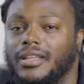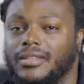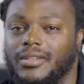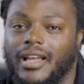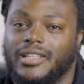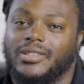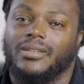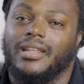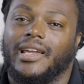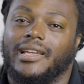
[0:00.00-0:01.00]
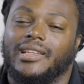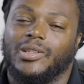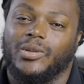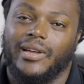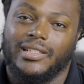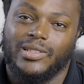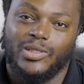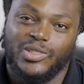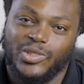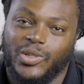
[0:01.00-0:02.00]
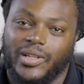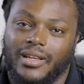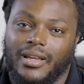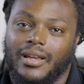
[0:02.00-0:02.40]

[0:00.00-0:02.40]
you guys go like, you guys go enjoy.